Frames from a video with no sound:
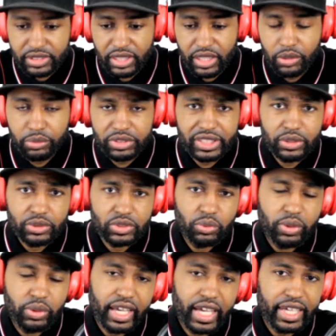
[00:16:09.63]
I wish there was a
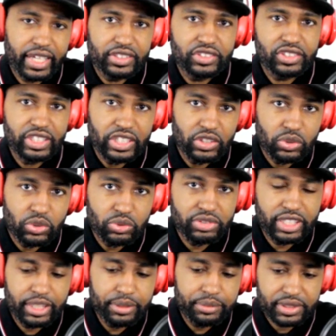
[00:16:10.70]
way I could see who
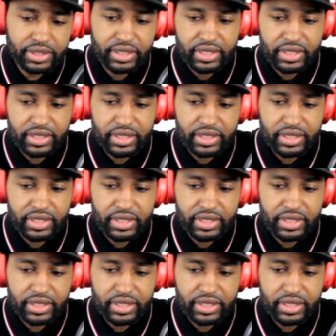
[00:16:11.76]
tips.